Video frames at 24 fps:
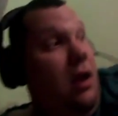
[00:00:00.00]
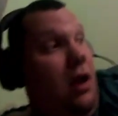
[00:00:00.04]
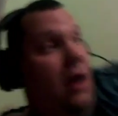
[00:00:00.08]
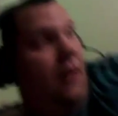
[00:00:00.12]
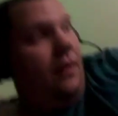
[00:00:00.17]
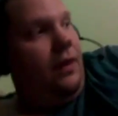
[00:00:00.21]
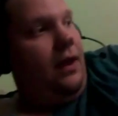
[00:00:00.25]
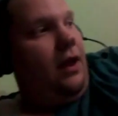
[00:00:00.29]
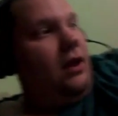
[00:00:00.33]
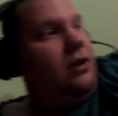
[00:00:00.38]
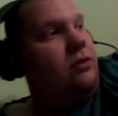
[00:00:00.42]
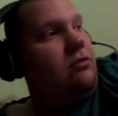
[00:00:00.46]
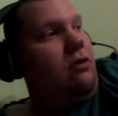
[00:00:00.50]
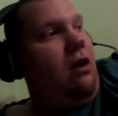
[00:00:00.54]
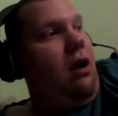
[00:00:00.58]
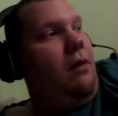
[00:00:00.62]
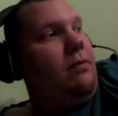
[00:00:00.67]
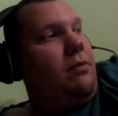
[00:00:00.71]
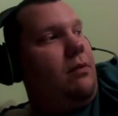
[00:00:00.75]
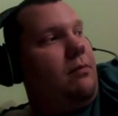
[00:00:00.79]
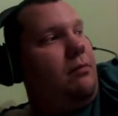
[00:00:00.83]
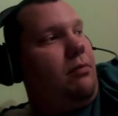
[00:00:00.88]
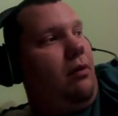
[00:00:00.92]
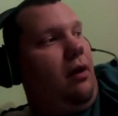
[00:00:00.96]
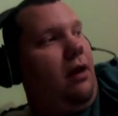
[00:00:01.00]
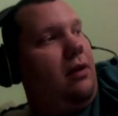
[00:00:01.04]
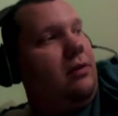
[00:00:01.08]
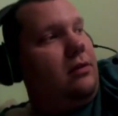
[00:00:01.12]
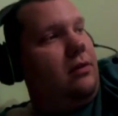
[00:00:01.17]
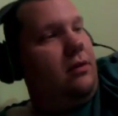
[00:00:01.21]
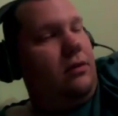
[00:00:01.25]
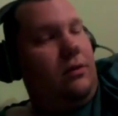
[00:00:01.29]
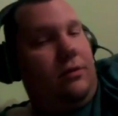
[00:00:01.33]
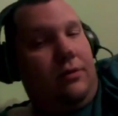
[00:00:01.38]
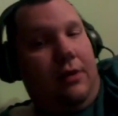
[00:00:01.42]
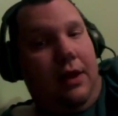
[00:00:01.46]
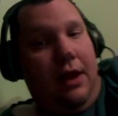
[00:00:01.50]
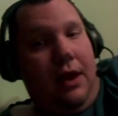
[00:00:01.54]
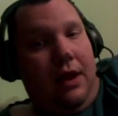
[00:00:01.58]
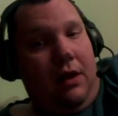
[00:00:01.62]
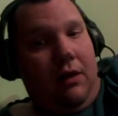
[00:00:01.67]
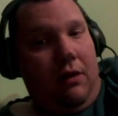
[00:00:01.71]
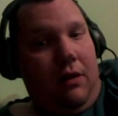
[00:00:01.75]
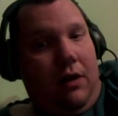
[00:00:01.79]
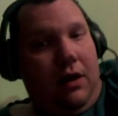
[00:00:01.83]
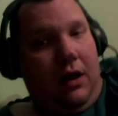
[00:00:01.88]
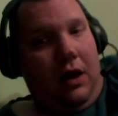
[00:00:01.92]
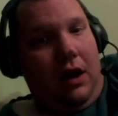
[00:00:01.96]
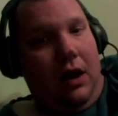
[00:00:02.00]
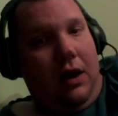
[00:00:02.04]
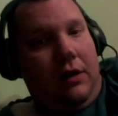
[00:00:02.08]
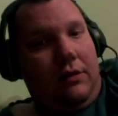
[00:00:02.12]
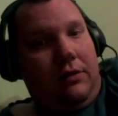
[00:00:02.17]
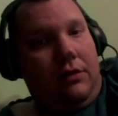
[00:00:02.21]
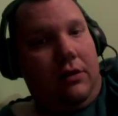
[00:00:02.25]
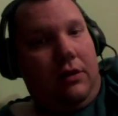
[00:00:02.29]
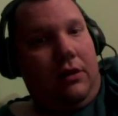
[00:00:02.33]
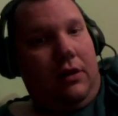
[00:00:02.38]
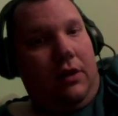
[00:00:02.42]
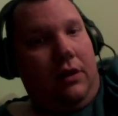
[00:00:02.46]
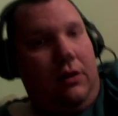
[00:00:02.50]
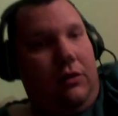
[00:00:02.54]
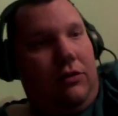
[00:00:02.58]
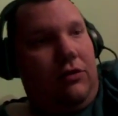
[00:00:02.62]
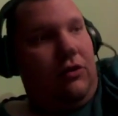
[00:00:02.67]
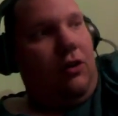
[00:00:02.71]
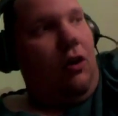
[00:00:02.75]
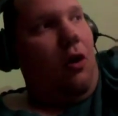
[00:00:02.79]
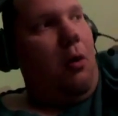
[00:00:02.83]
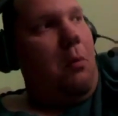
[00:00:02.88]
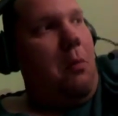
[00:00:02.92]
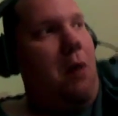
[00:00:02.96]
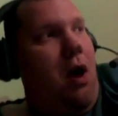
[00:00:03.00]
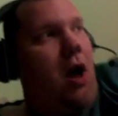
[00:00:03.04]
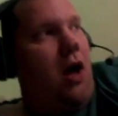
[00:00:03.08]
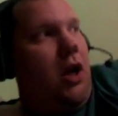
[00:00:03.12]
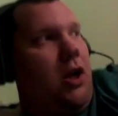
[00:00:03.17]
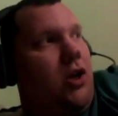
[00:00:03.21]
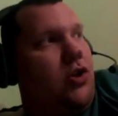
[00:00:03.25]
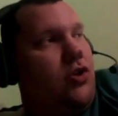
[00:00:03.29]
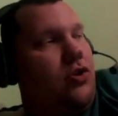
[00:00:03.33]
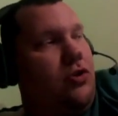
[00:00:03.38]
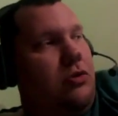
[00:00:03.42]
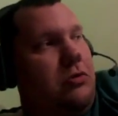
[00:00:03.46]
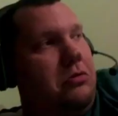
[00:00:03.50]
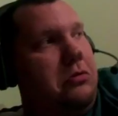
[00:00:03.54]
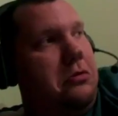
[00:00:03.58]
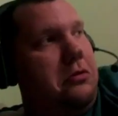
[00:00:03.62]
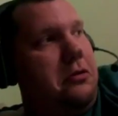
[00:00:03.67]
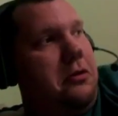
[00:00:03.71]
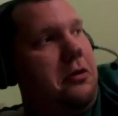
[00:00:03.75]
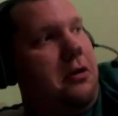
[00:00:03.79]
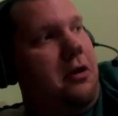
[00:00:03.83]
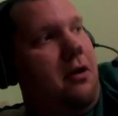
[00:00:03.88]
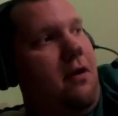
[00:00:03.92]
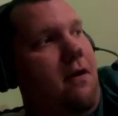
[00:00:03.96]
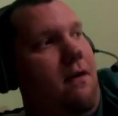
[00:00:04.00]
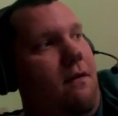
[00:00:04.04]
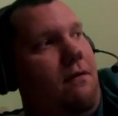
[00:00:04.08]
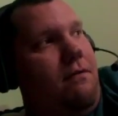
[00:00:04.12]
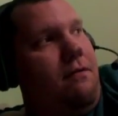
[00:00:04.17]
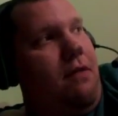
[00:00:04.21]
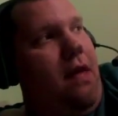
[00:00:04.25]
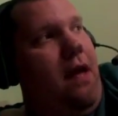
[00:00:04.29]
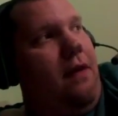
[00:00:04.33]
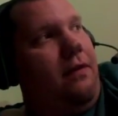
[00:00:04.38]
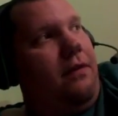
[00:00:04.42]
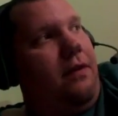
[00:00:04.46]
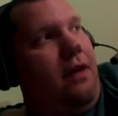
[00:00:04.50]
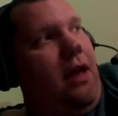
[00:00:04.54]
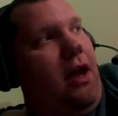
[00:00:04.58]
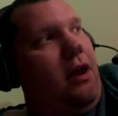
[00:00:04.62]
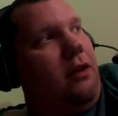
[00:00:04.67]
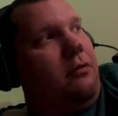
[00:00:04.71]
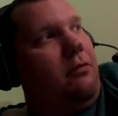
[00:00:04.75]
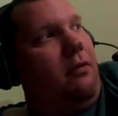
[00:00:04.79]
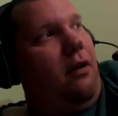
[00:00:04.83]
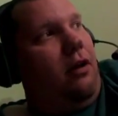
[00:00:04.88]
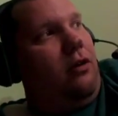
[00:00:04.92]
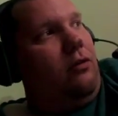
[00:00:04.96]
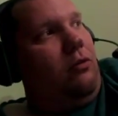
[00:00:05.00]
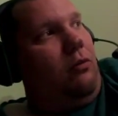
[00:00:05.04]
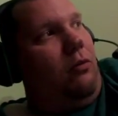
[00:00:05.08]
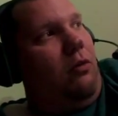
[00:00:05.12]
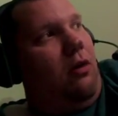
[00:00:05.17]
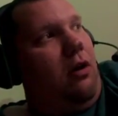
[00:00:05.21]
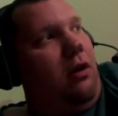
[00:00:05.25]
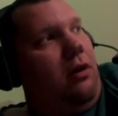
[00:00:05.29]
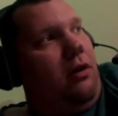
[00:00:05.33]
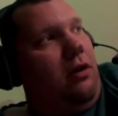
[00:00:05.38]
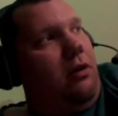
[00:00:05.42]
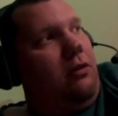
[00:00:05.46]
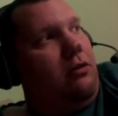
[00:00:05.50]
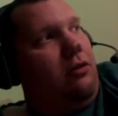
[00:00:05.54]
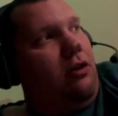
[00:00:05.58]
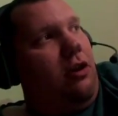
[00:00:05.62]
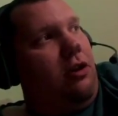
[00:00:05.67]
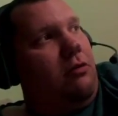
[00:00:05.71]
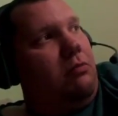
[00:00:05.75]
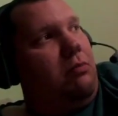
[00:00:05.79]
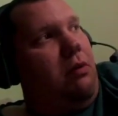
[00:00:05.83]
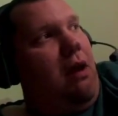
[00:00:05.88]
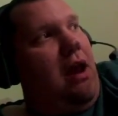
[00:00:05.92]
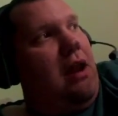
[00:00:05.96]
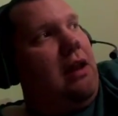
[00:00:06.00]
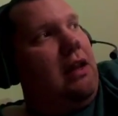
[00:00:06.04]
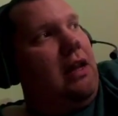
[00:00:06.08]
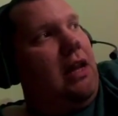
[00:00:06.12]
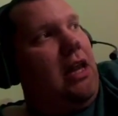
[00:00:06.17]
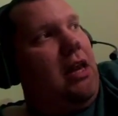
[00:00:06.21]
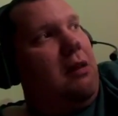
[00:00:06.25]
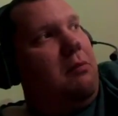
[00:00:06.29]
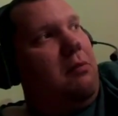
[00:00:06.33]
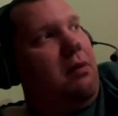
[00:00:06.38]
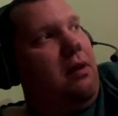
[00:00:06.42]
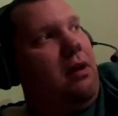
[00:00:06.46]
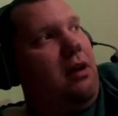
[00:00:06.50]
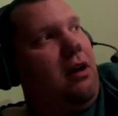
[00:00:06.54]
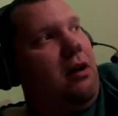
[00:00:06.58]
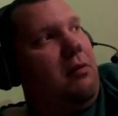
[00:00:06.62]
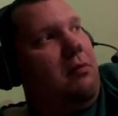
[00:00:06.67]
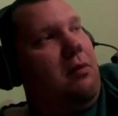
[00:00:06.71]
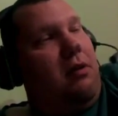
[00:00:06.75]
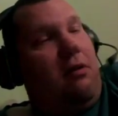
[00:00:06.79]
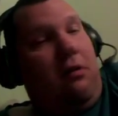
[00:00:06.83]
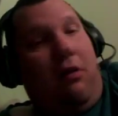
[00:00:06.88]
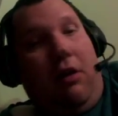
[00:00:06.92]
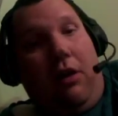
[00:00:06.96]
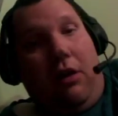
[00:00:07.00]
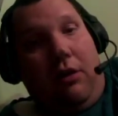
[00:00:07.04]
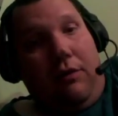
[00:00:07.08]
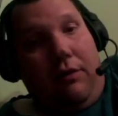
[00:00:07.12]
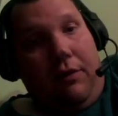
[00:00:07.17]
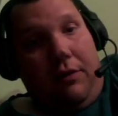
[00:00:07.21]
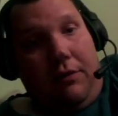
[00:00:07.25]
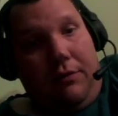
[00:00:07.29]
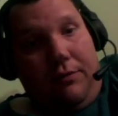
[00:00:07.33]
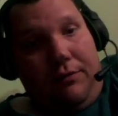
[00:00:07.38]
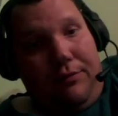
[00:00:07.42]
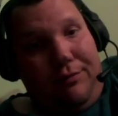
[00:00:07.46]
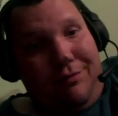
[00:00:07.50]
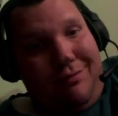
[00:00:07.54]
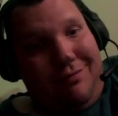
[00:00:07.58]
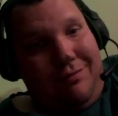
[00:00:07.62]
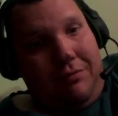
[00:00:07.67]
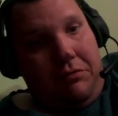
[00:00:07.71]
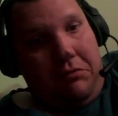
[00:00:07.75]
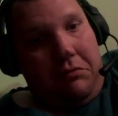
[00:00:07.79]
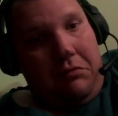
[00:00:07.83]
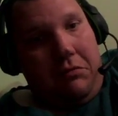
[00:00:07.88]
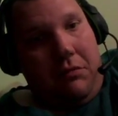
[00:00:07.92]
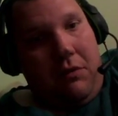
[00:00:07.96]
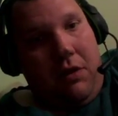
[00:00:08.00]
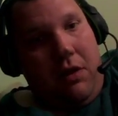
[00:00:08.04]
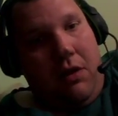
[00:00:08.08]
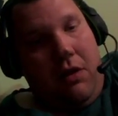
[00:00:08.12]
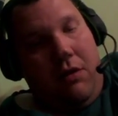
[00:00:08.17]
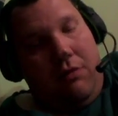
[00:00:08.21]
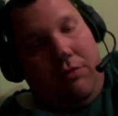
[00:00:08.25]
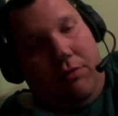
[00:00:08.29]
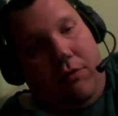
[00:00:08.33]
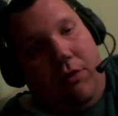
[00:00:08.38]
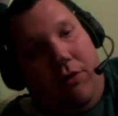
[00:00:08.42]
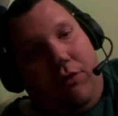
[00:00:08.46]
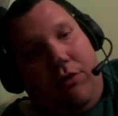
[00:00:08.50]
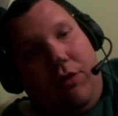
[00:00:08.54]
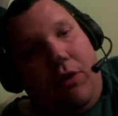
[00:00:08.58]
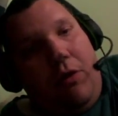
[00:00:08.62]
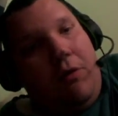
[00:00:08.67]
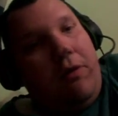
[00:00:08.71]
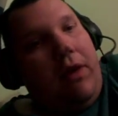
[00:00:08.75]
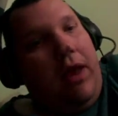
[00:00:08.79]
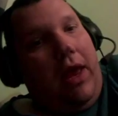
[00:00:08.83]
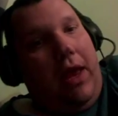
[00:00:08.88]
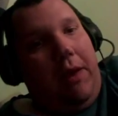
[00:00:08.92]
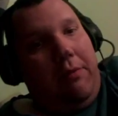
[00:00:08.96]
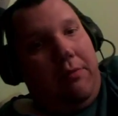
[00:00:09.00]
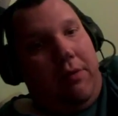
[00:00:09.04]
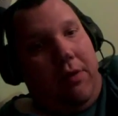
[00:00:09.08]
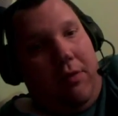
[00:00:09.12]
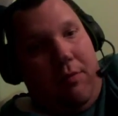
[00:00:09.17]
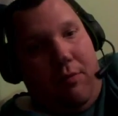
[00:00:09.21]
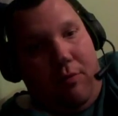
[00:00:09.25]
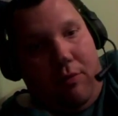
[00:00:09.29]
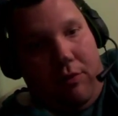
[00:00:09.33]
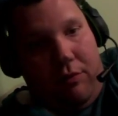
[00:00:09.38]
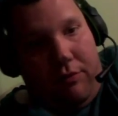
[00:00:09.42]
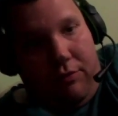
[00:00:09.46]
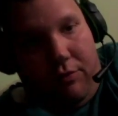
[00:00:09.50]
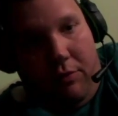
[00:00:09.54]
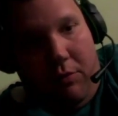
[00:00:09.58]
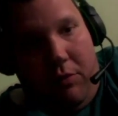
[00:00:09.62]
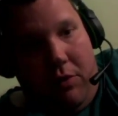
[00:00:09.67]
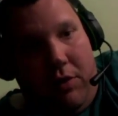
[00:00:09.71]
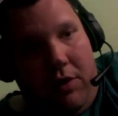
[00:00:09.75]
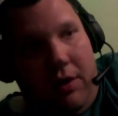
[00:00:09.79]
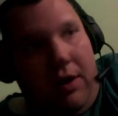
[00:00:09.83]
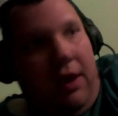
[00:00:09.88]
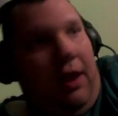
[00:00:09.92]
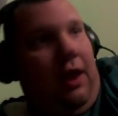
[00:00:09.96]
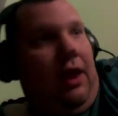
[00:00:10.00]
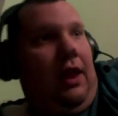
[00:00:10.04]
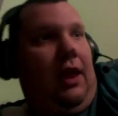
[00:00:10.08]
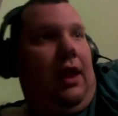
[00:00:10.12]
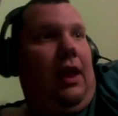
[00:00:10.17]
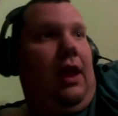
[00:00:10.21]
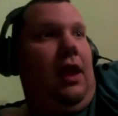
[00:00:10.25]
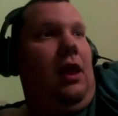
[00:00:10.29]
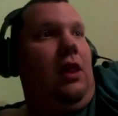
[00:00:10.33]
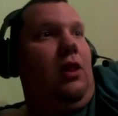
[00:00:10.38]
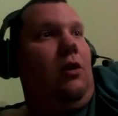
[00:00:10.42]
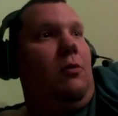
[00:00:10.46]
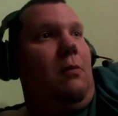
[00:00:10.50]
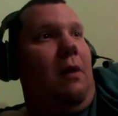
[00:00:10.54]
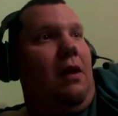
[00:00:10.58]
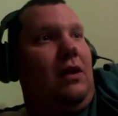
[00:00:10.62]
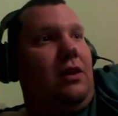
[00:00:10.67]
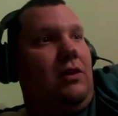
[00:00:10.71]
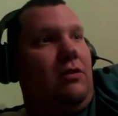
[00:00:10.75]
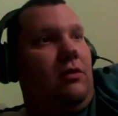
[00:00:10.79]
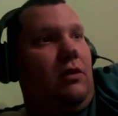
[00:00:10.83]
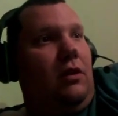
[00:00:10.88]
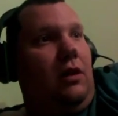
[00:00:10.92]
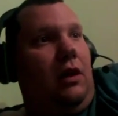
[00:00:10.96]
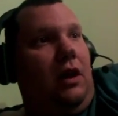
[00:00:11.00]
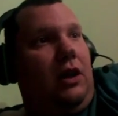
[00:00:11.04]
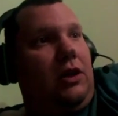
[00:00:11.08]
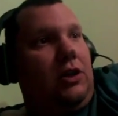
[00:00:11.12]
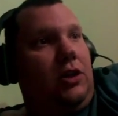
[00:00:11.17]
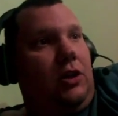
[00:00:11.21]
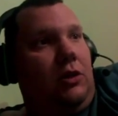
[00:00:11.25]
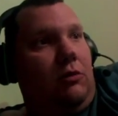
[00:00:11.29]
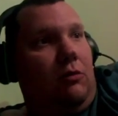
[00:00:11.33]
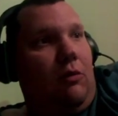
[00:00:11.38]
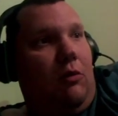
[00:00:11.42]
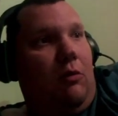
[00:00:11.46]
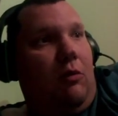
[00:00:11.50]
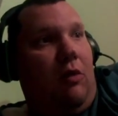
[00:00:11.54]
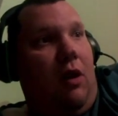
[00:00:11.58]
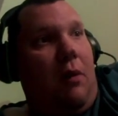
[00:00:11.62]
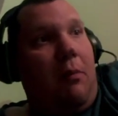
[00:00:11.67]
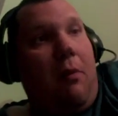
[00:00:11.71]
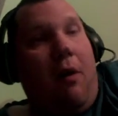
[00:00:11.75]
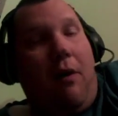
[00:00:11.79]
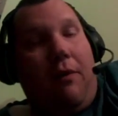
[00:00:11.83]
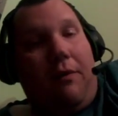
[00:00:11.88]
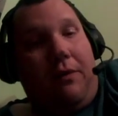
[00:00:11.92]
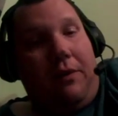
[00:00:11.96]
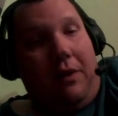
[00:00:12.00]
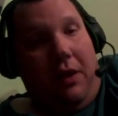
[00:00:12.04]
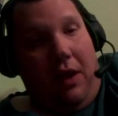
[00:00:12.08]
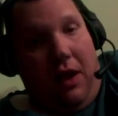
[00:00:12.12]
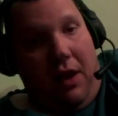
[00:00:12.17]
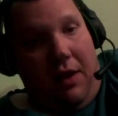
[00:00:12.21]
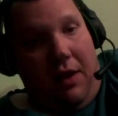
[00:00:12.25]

They dropped the prices down constantly so much that the Xbox One has practically become irrelevant. There's no games anymore for it. Halo Master Collection. I bought the